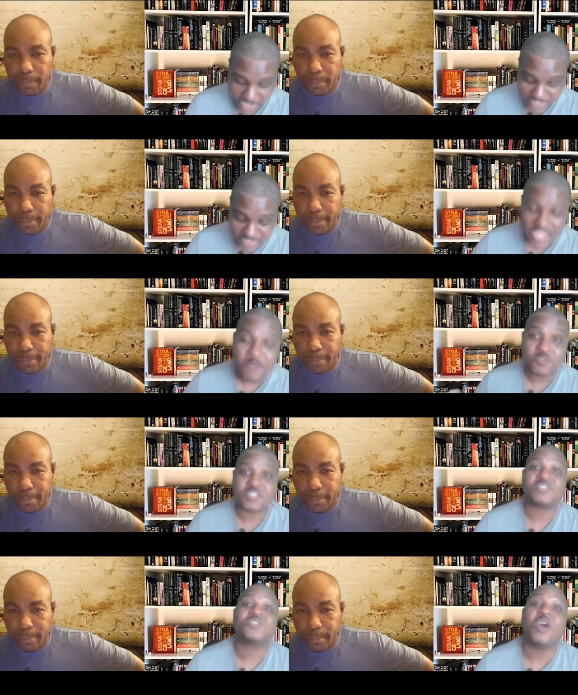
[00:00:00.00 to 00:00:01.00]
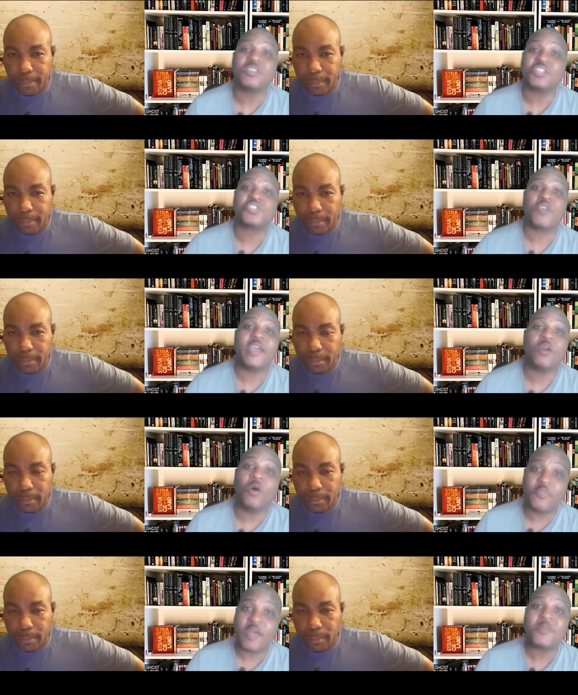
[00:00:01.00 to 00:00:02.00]
Speaker 1: and he's able to start the
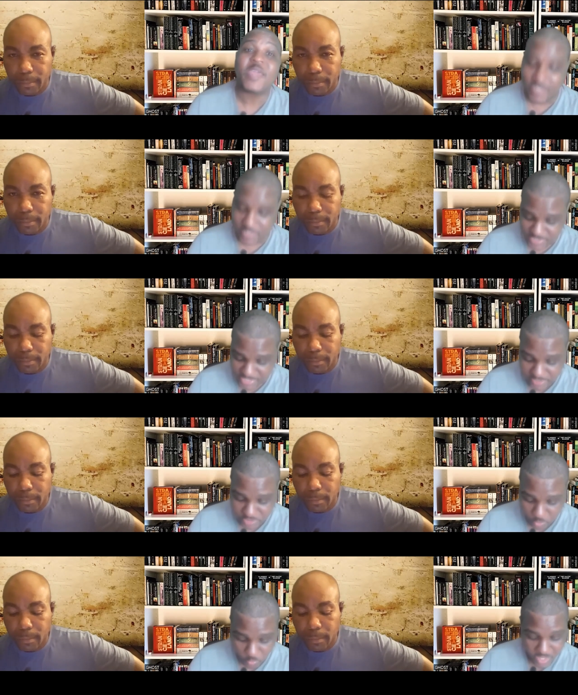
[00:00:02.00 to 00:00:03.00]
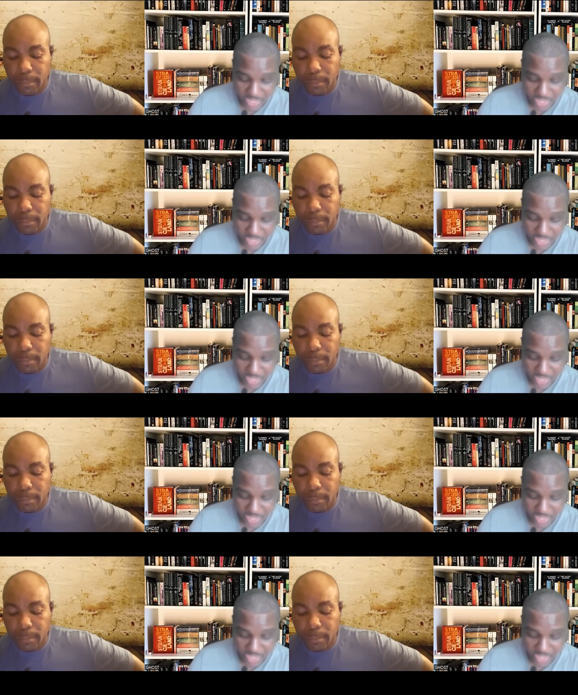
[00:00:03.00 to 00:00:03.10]
trend on them getting into the end zone,